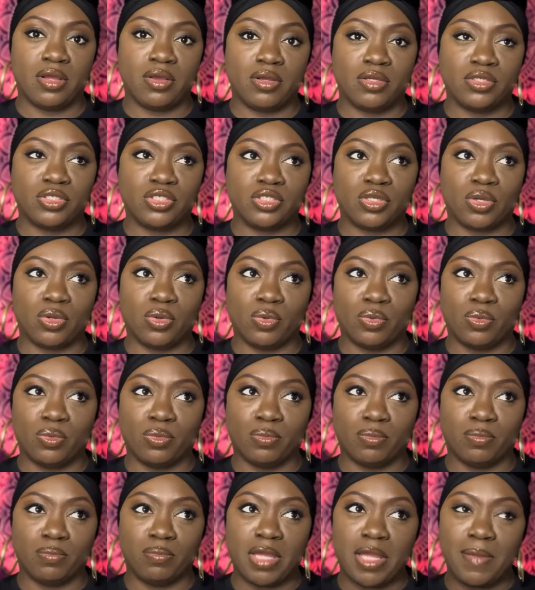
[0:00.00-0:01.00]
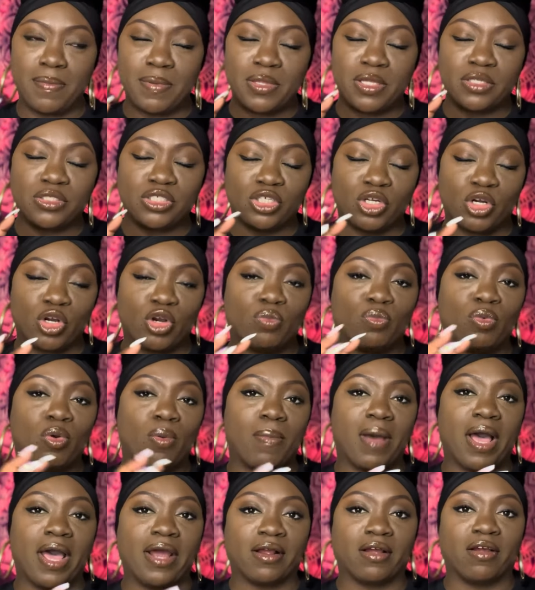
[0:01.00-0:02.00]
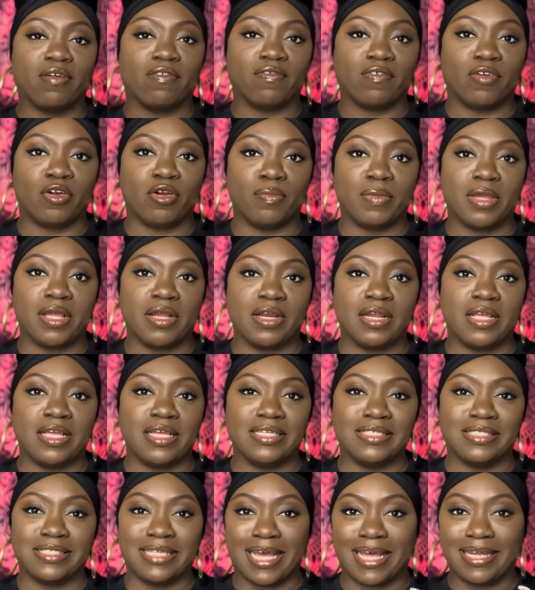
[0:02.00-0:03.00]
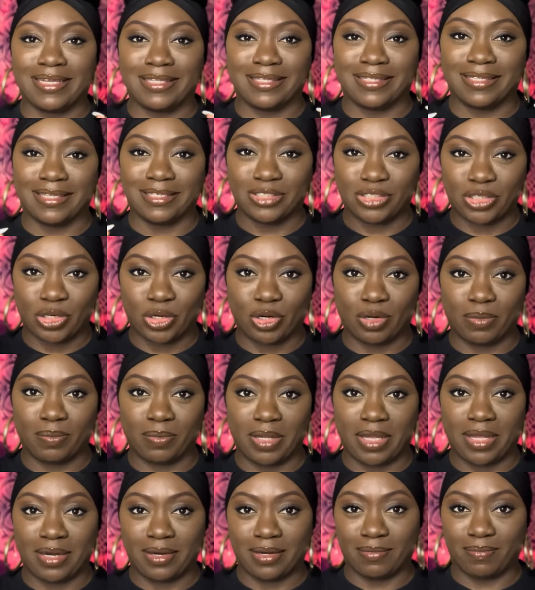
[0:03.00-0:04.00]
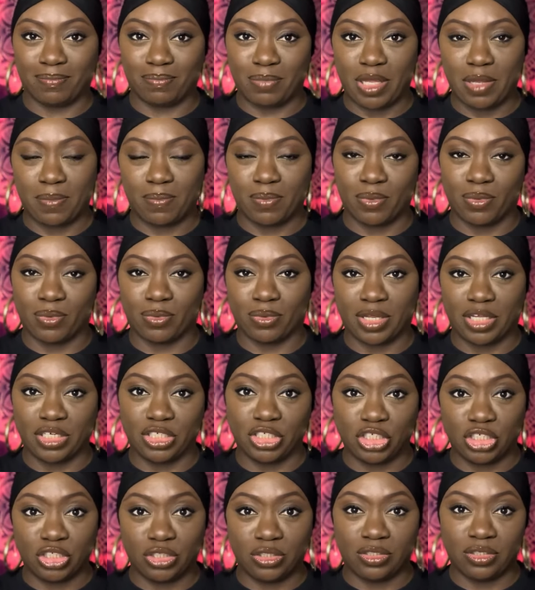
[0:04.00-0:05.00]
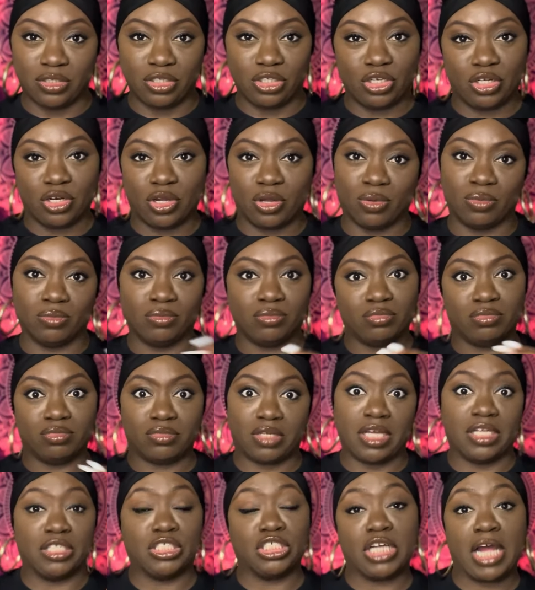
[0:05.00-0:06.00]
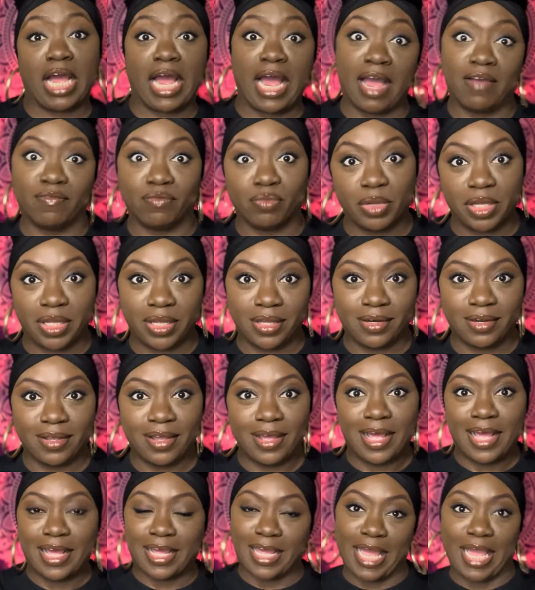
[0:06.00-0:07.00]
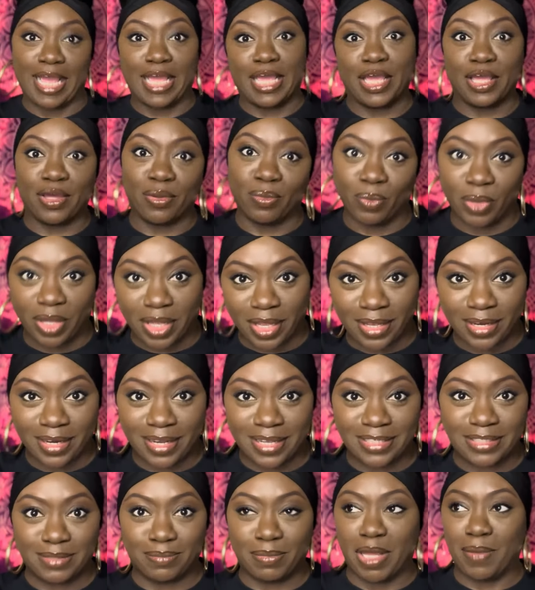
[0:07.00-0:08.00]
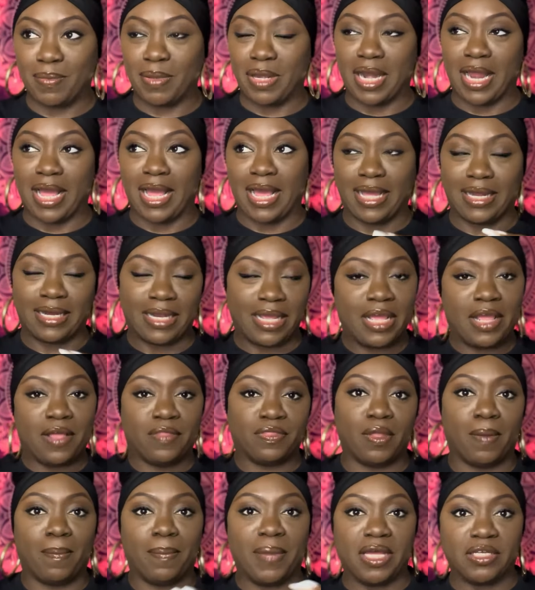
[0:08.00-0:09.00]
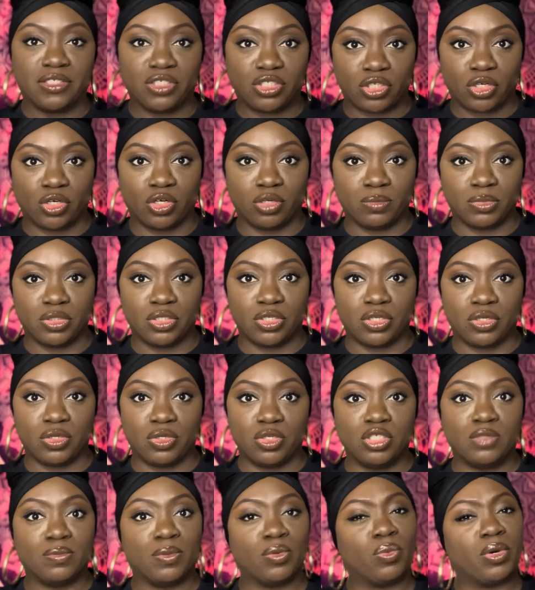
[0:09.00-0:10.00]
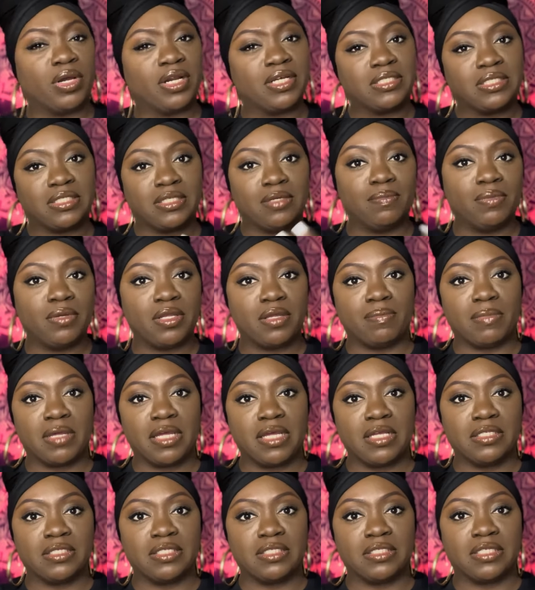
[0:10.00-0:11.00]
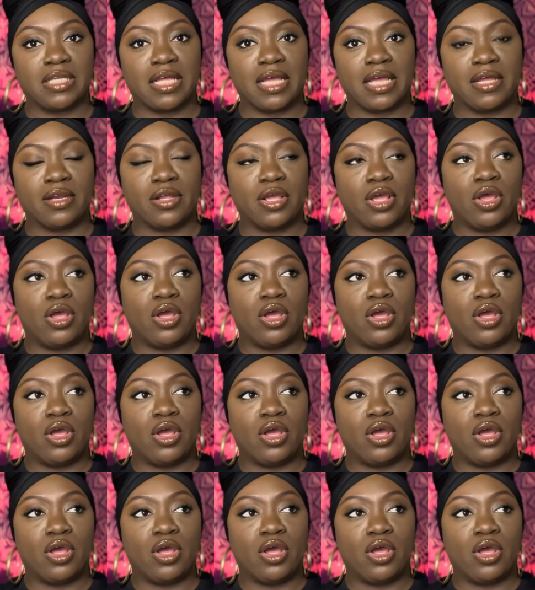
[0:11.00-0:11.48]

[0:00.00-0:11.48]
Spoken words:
So maybe the term robotic affirming is not the term that people can, you know, can jive with, can get with. It's maybe not the best term to use, but what it simply means is that